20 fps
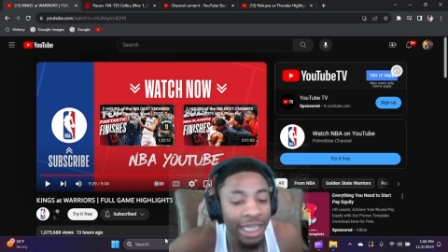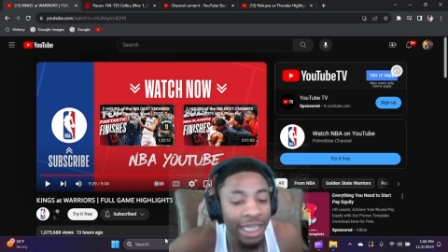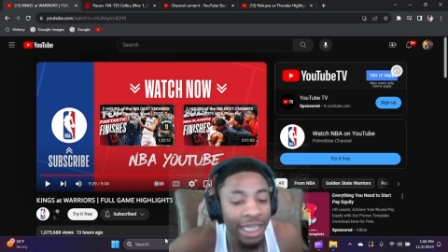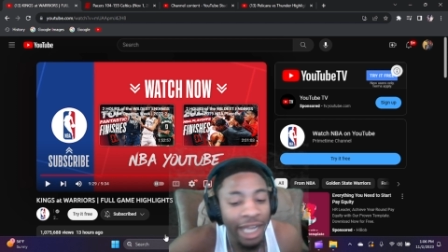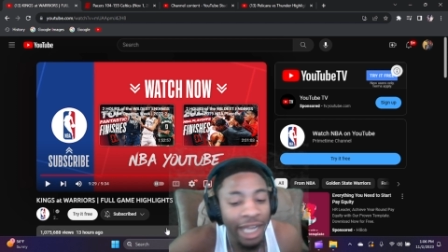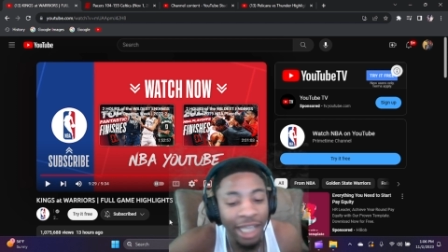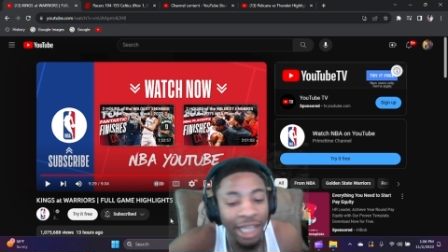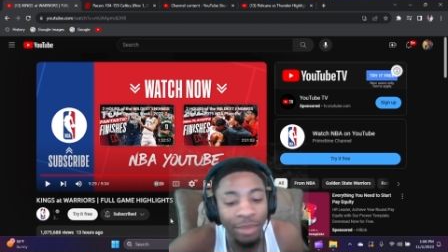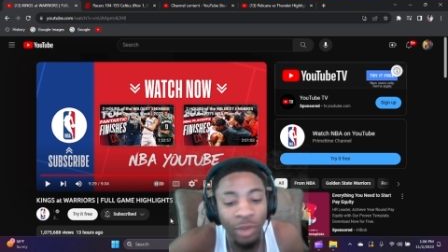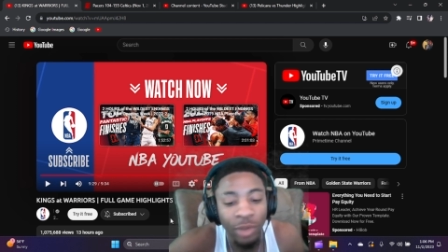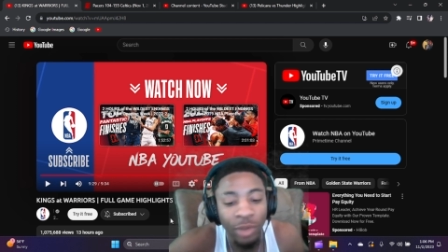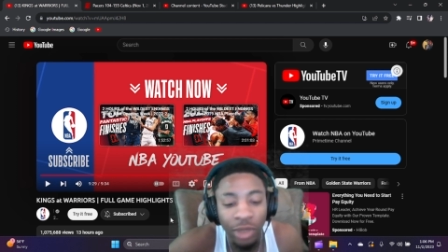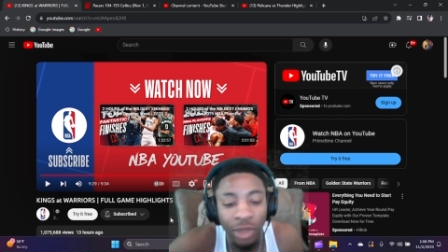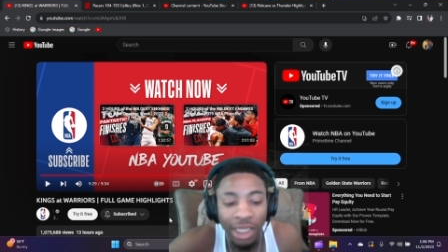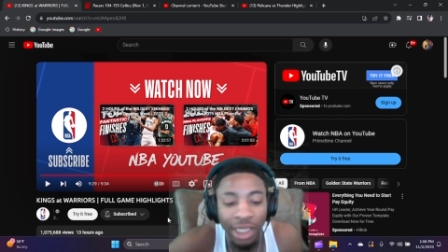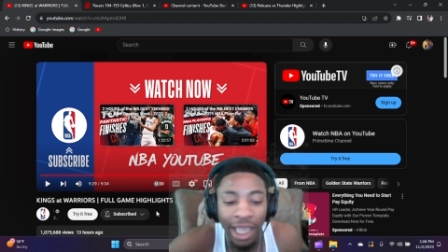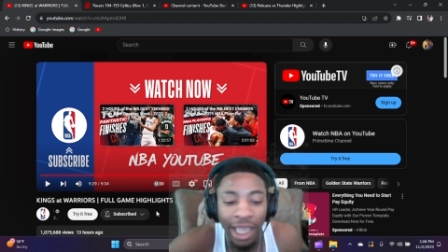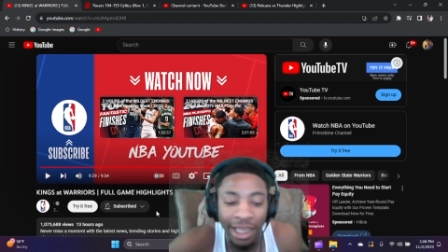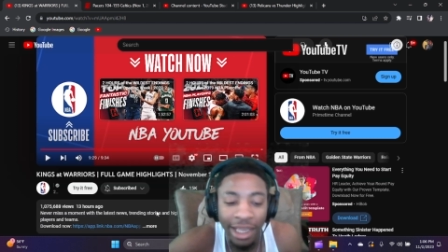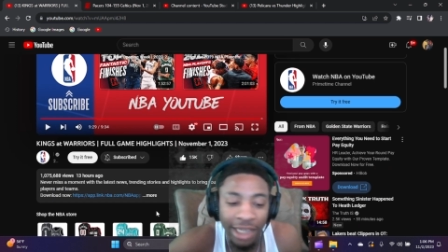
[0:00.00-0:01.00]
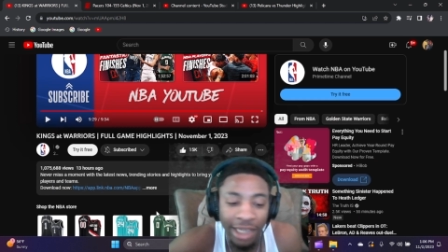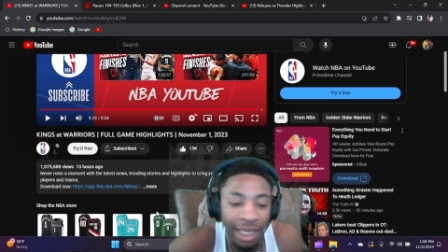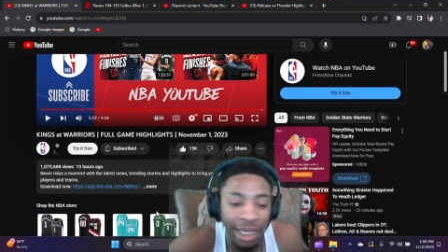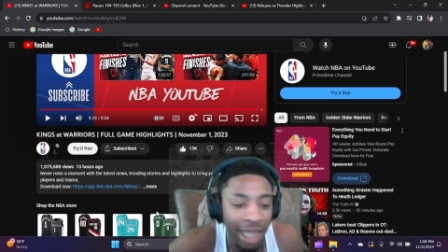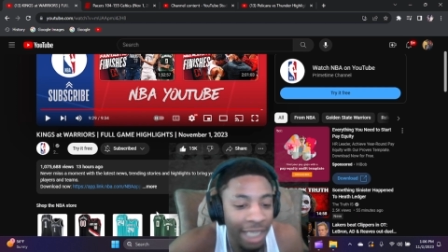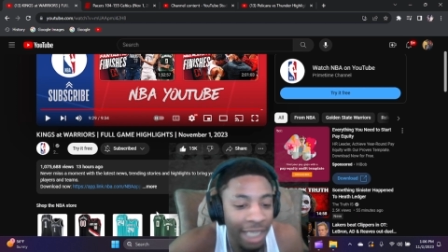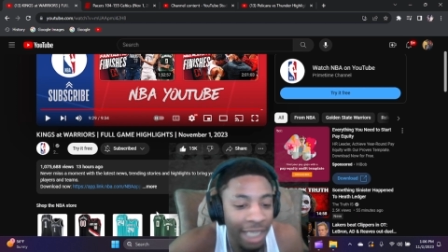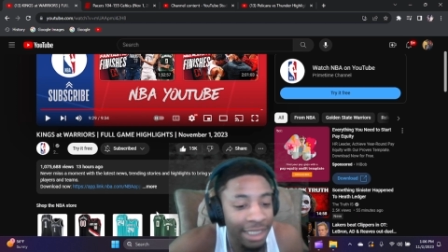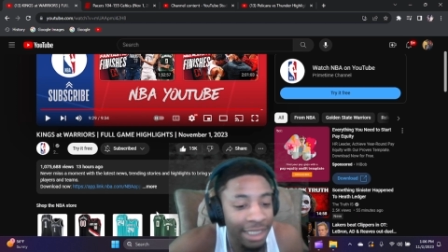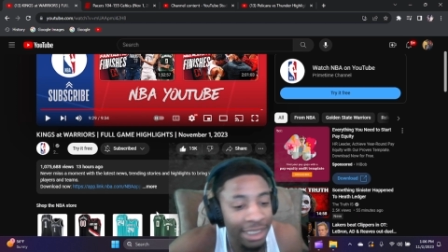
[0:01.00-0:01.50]
They're not communicating. They're
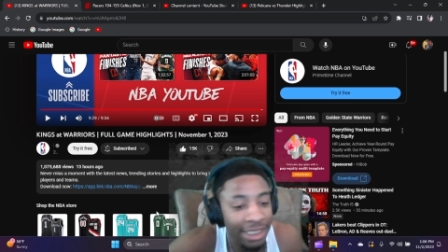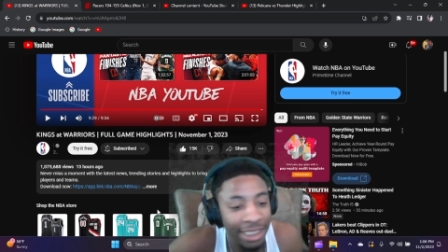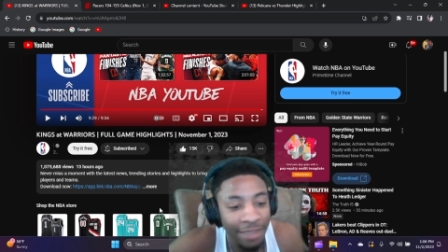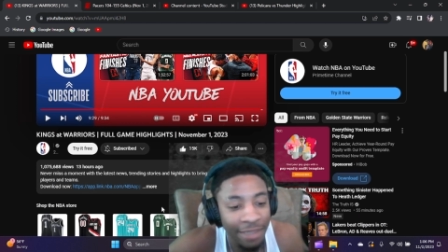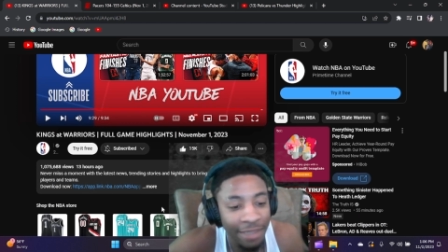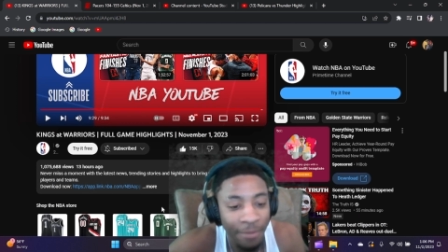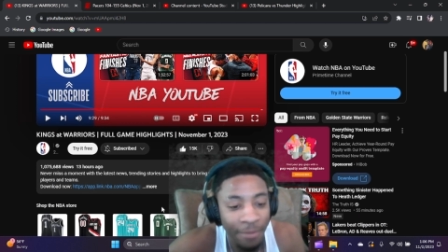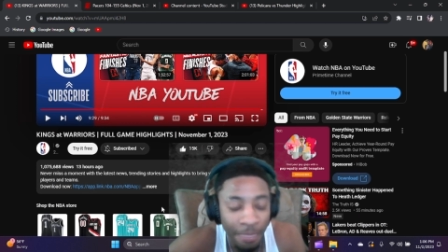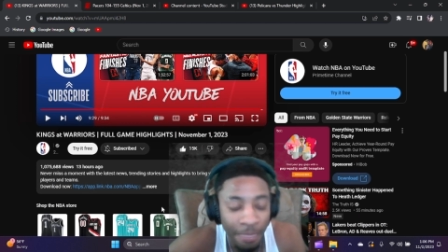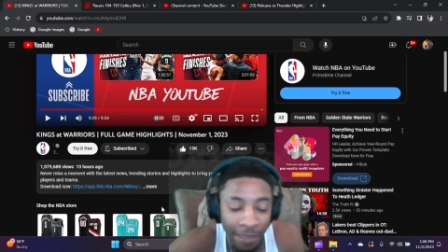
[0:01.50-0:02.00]
not in sync.